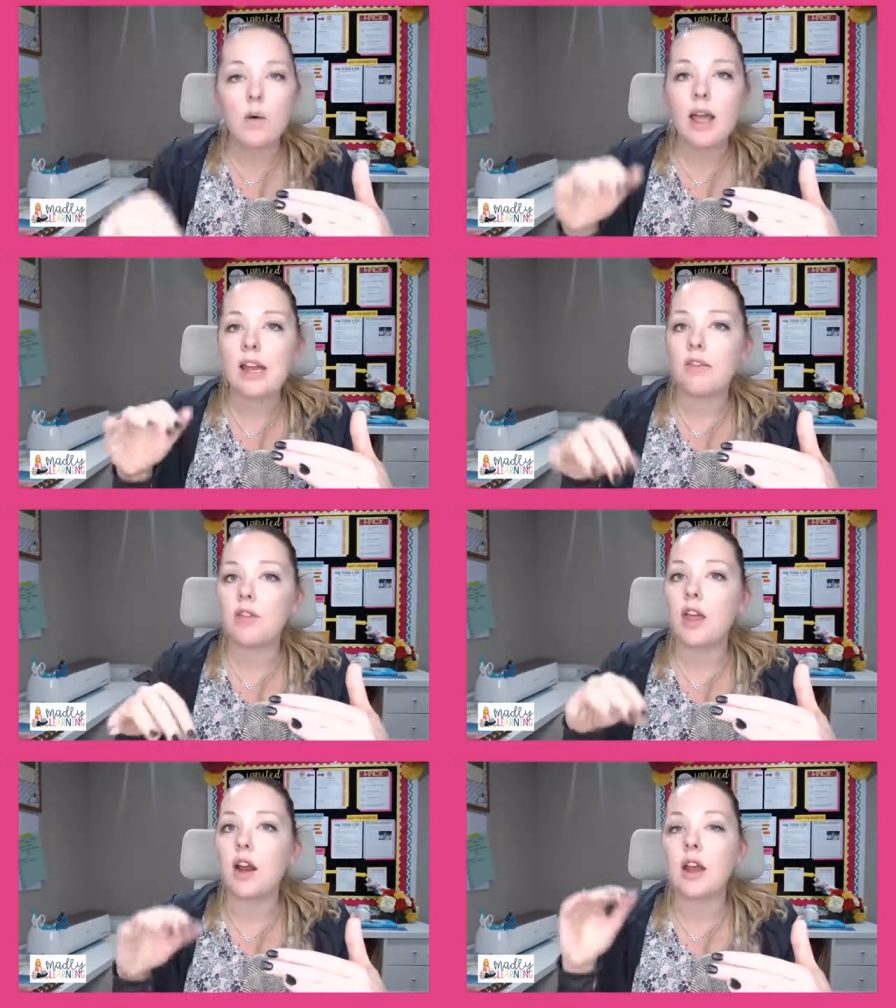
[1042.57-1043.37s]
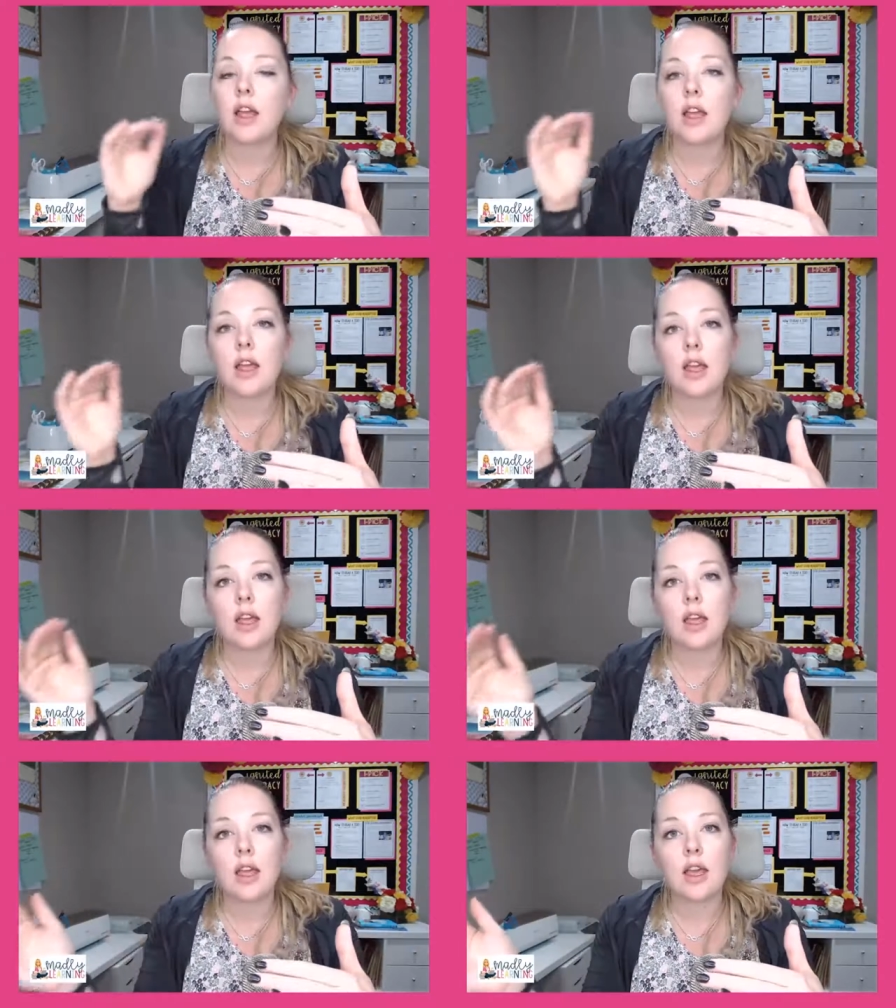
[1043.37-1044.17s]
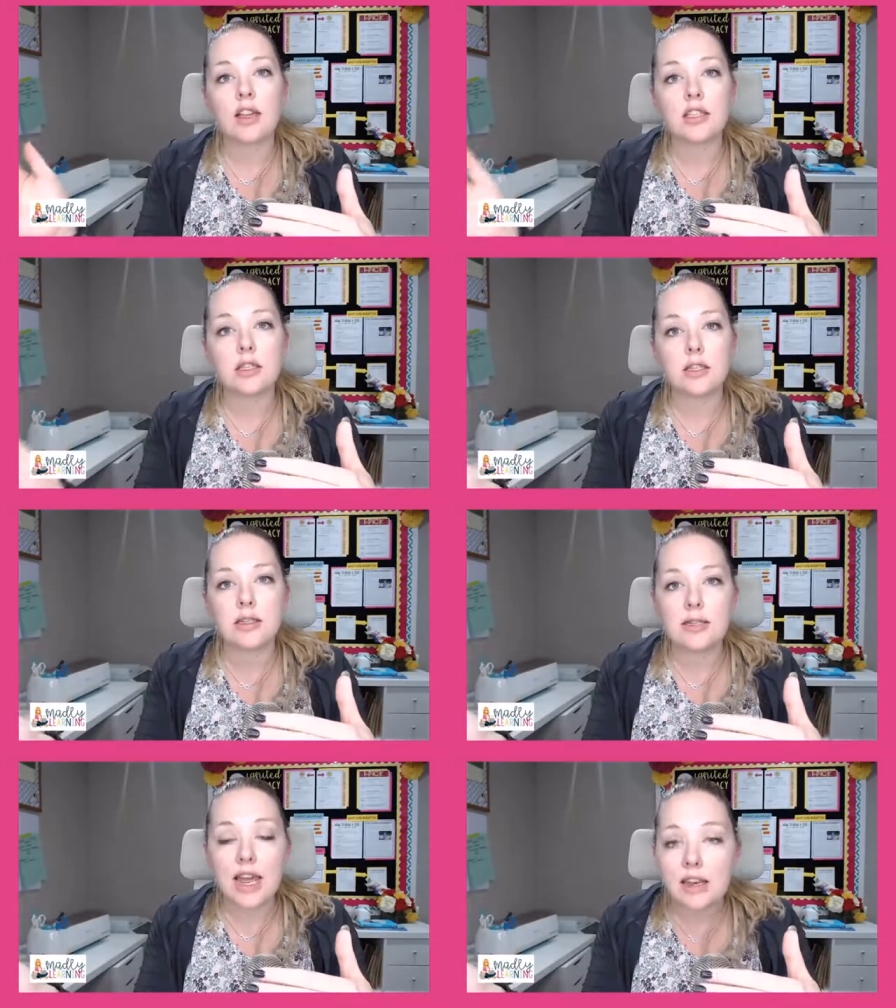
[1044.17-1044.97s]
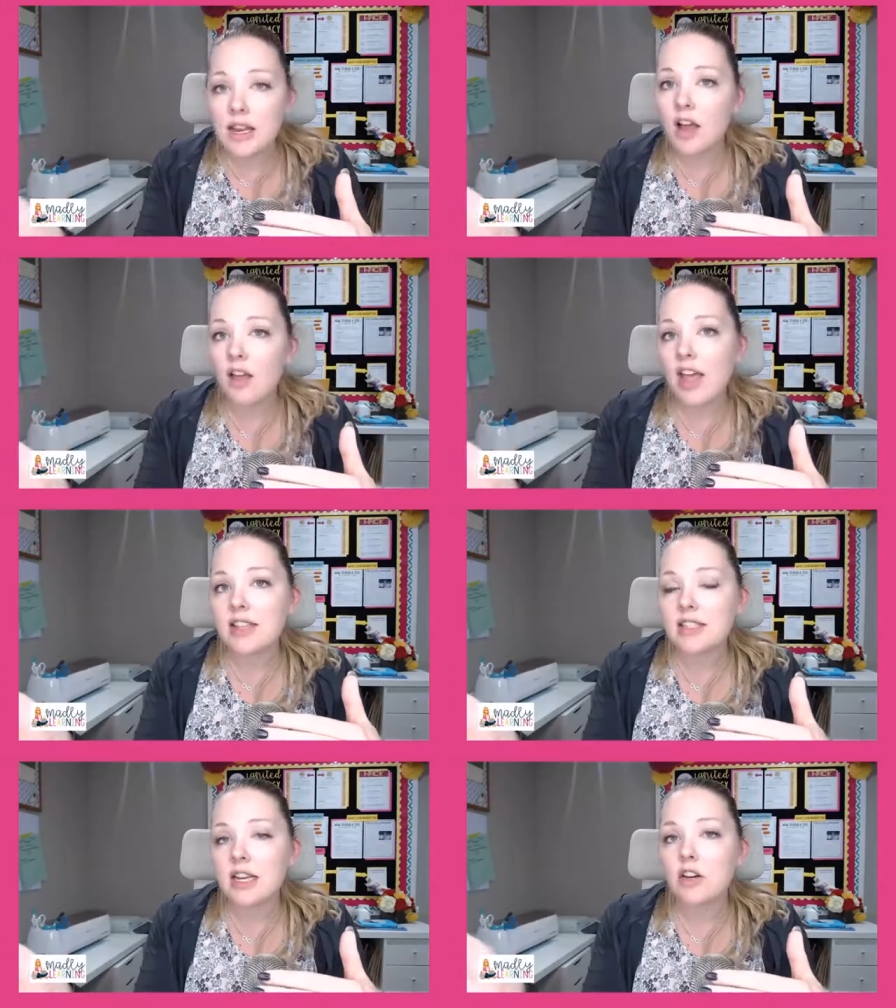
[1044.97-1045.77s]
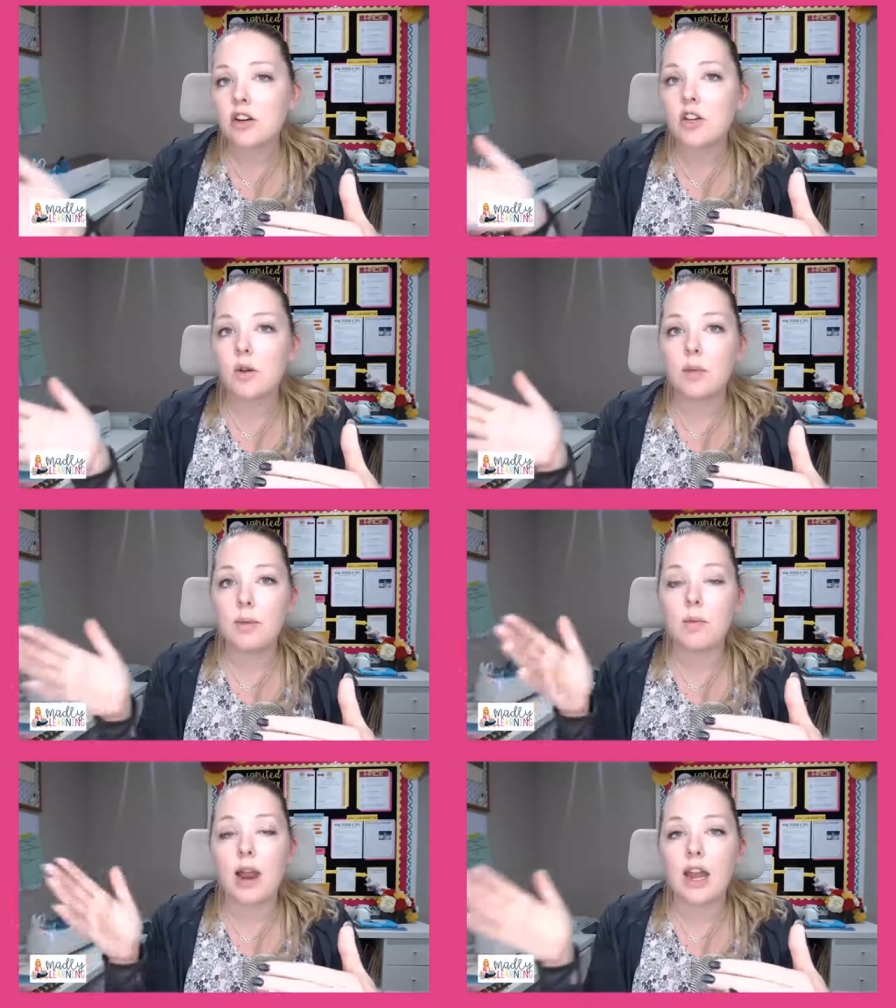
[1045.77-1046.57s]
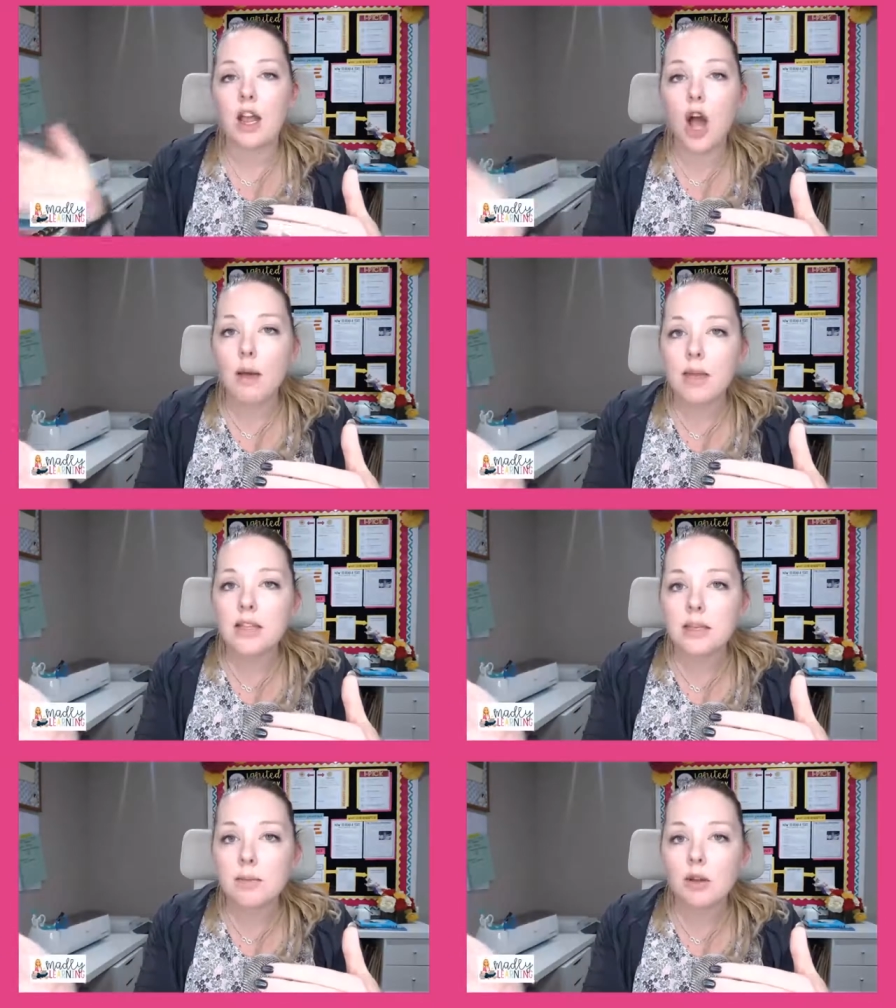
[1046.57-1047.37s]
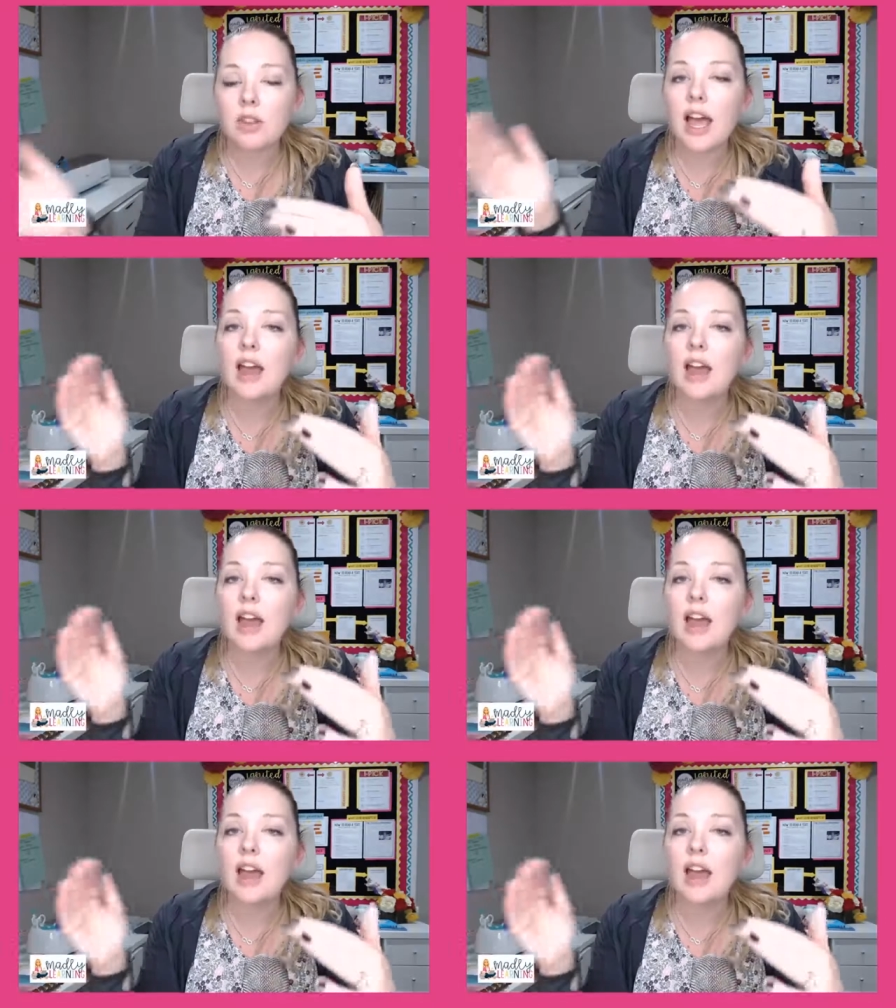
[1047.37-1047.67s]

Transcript: And if they're extending on that standard, you could be writing comments about that.